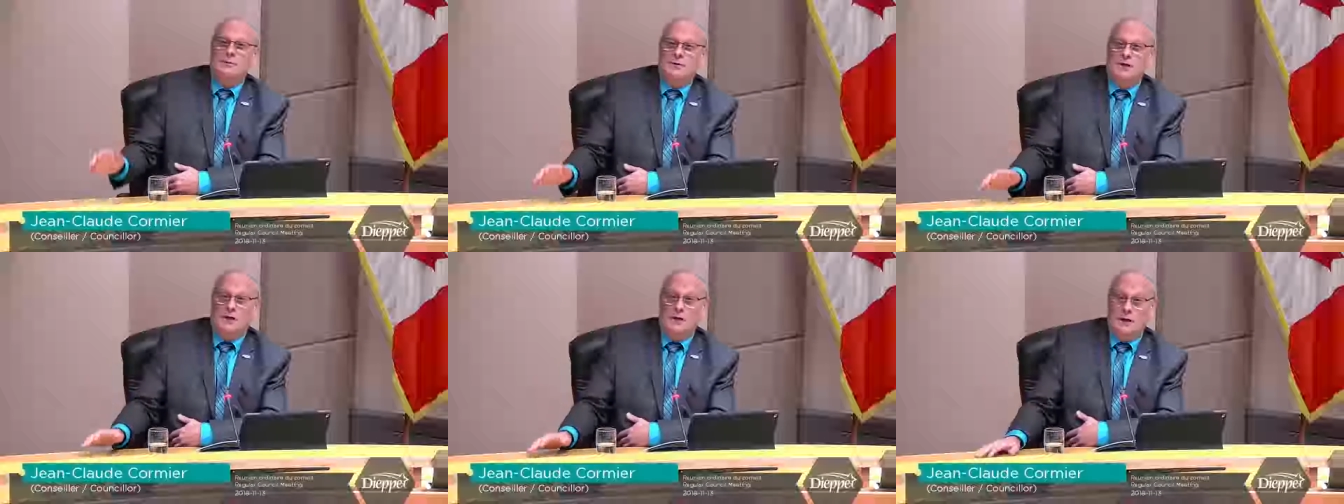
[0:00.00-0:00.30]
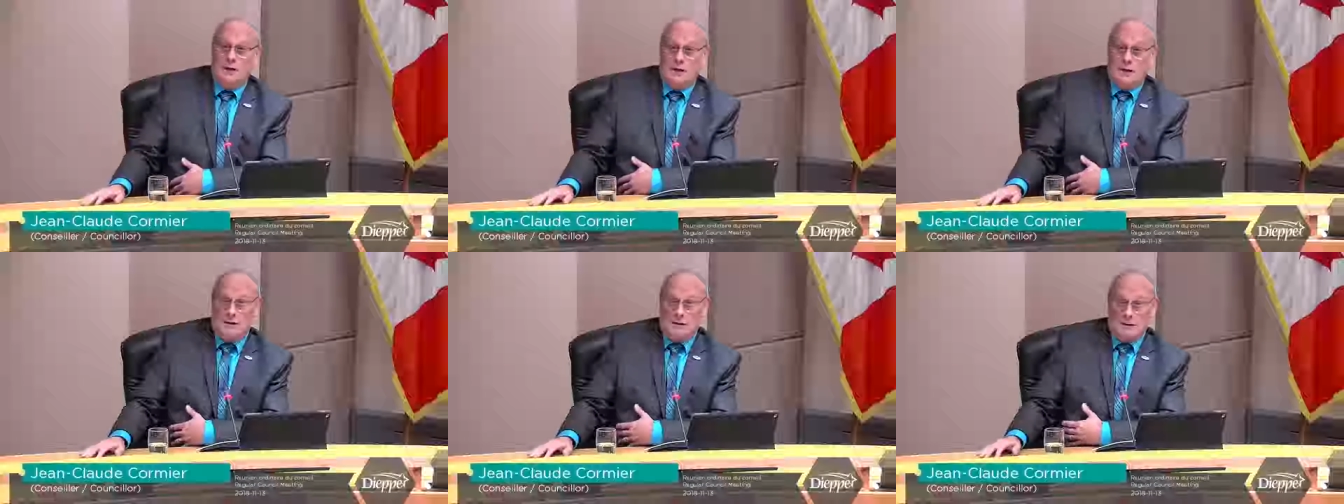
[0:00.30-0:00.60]
pick
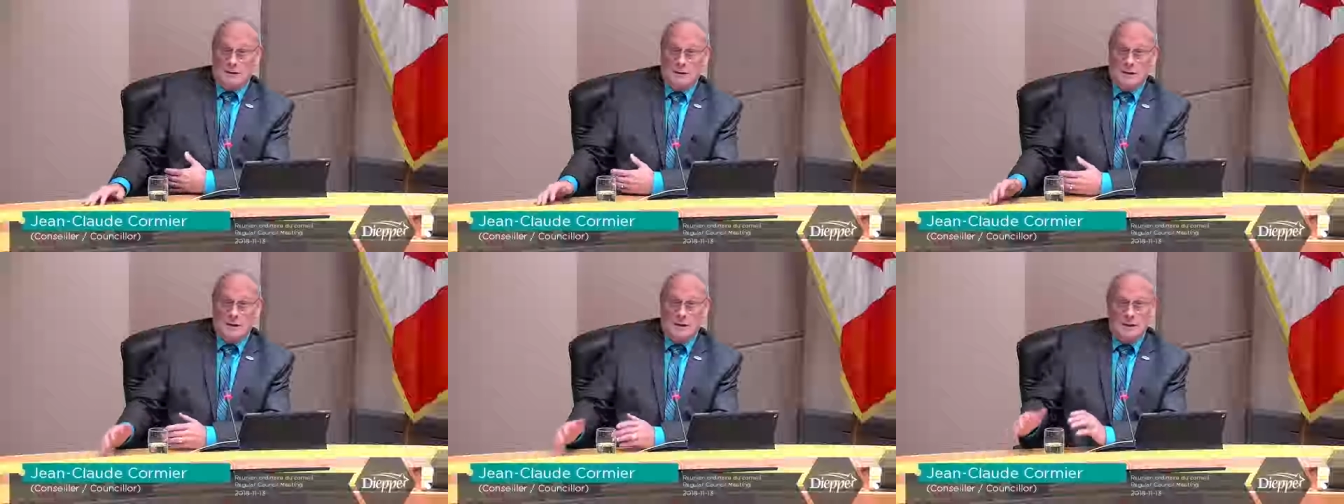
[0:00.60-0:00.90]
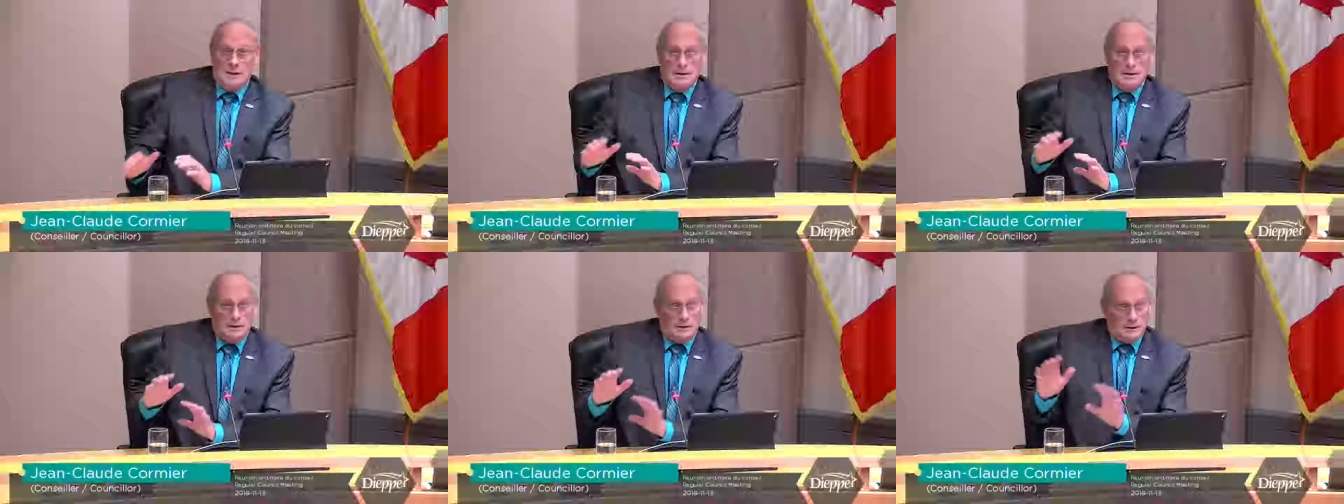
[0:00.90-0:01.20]
up the
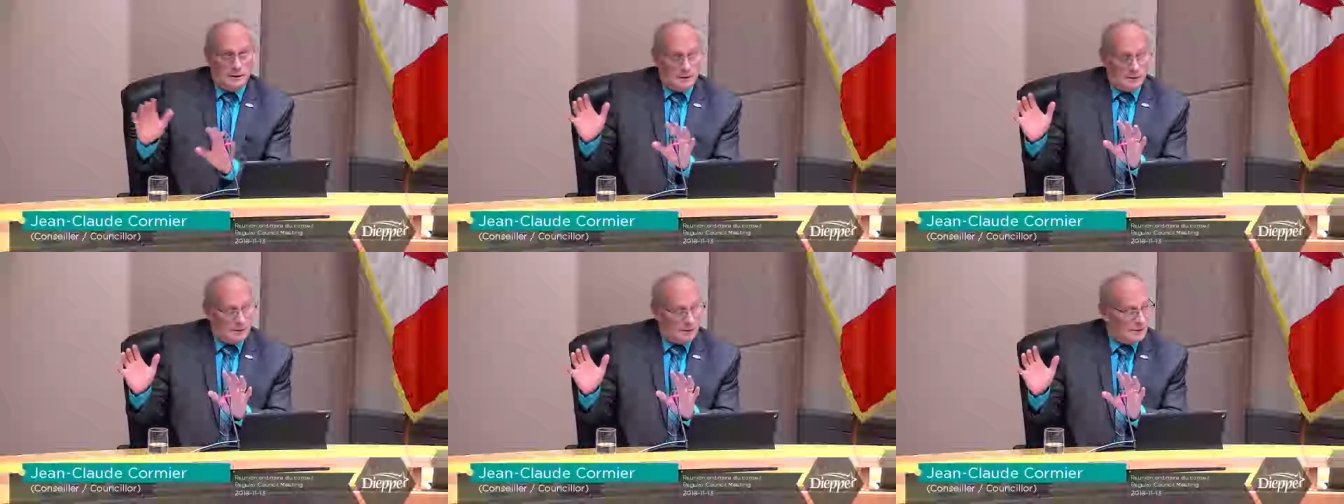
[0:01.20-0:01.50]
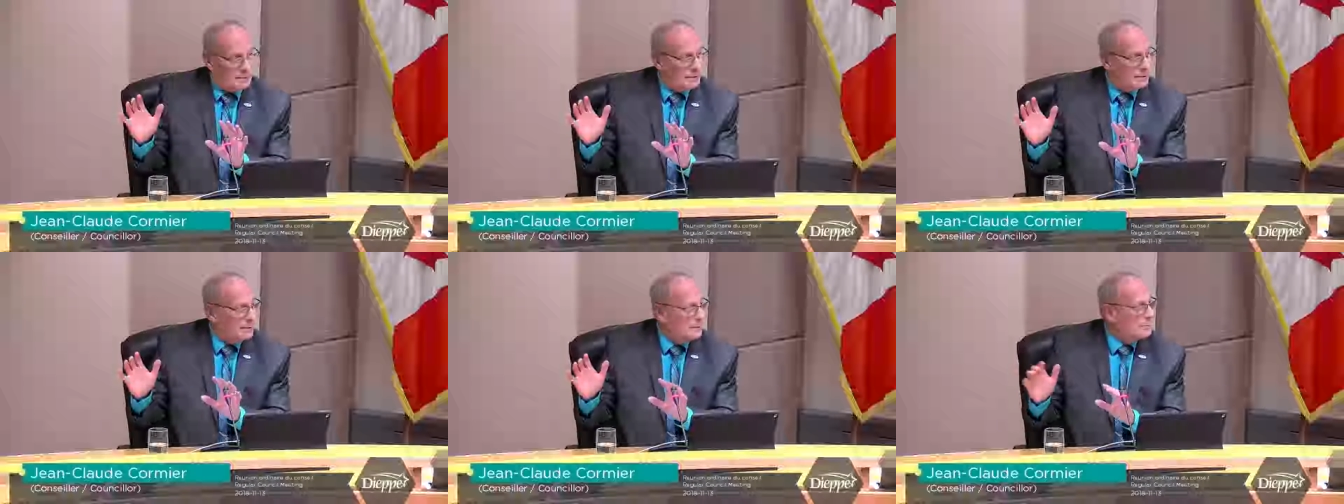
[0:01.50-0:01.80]
garbage that
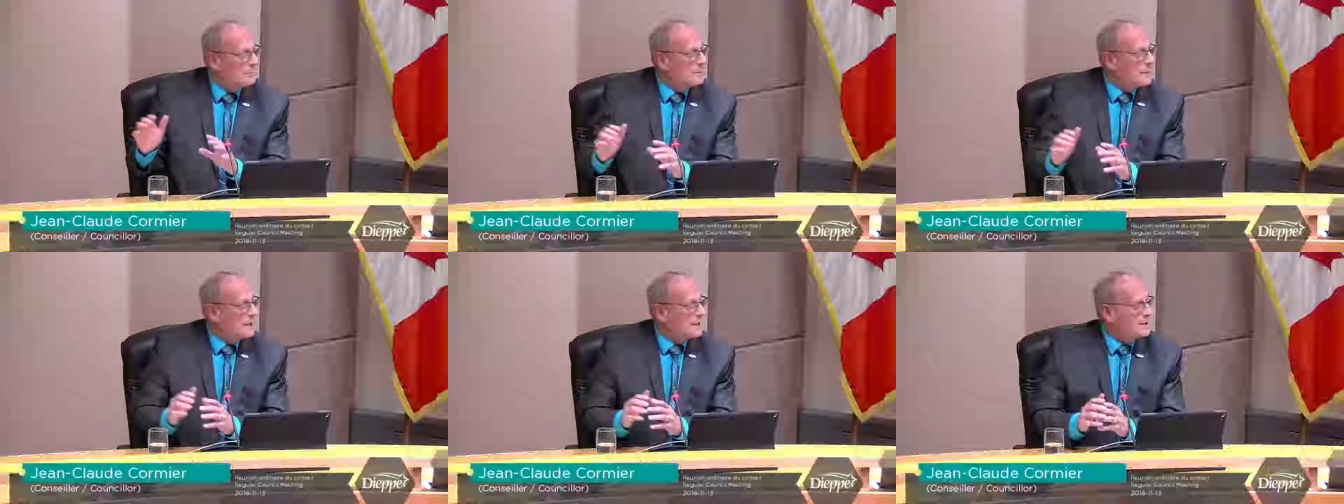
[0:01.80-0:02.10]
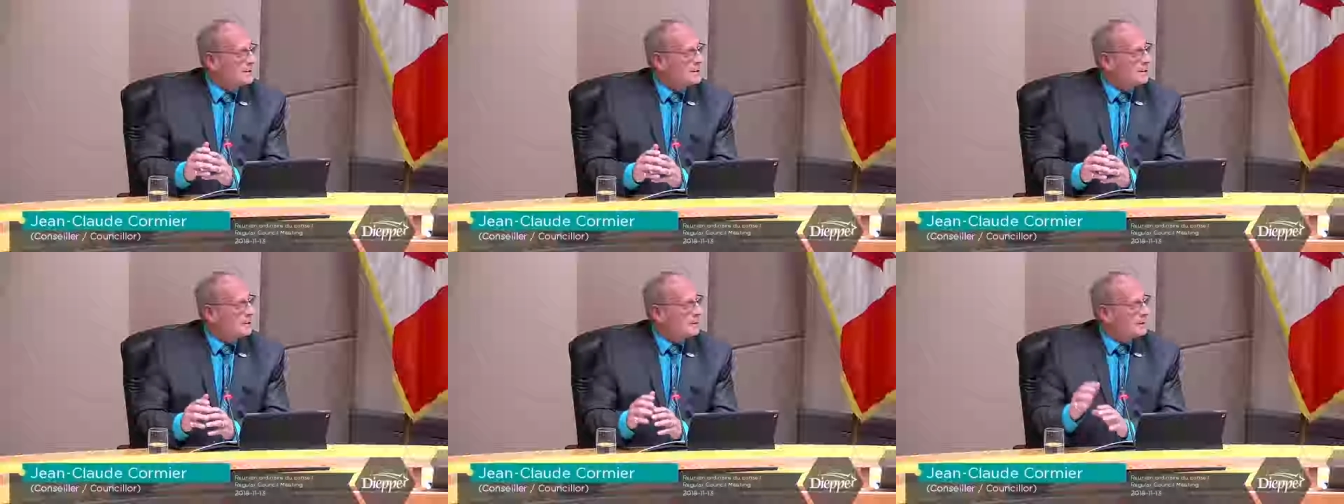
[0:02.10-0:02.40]

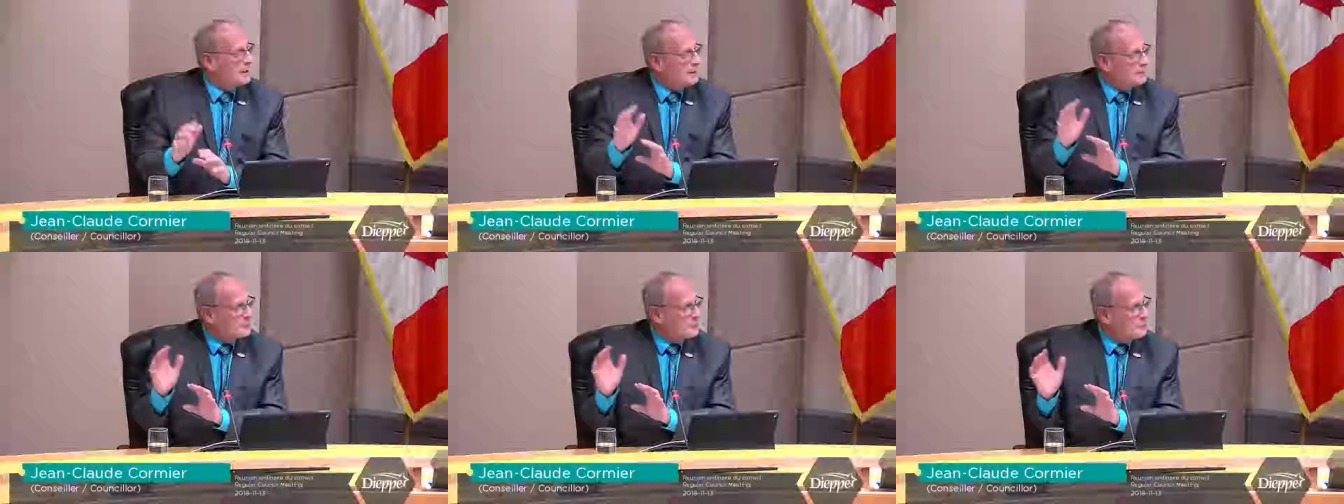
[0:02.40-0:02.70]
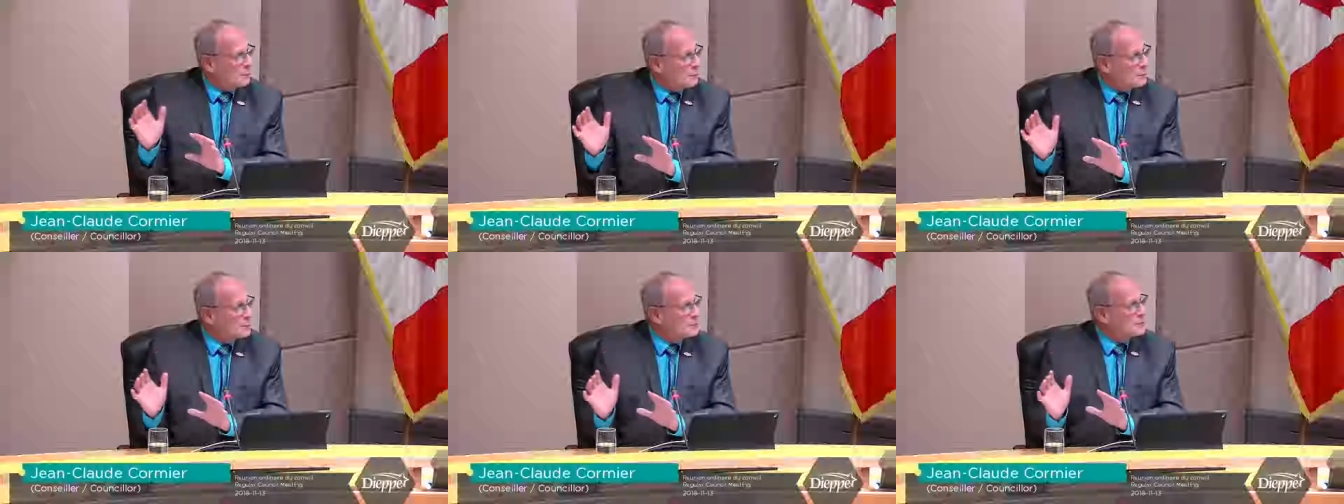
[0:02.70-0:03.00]
had
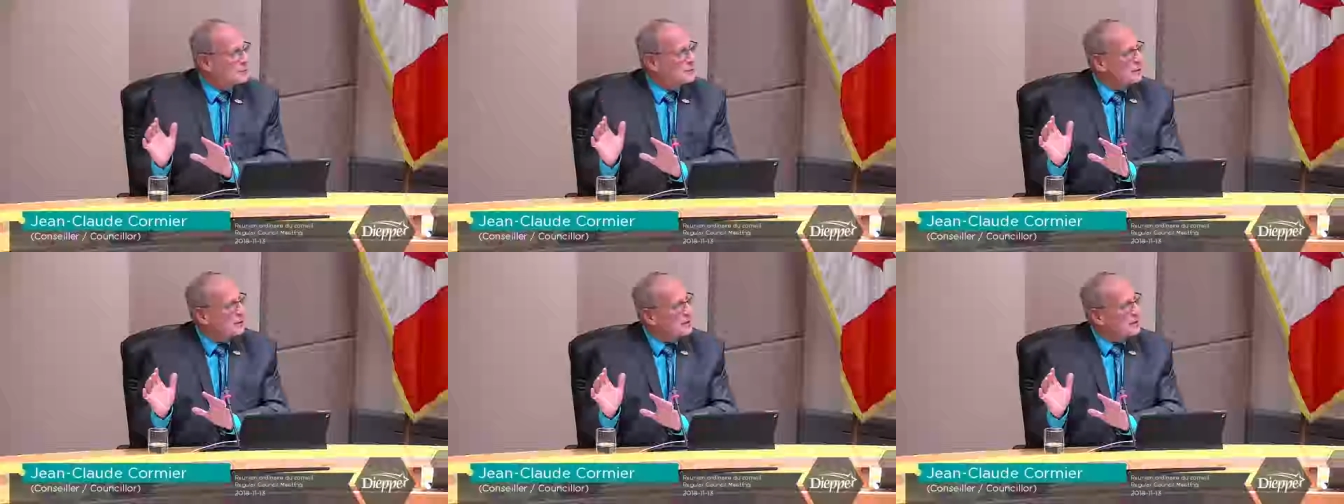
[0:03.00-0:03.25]
spilled,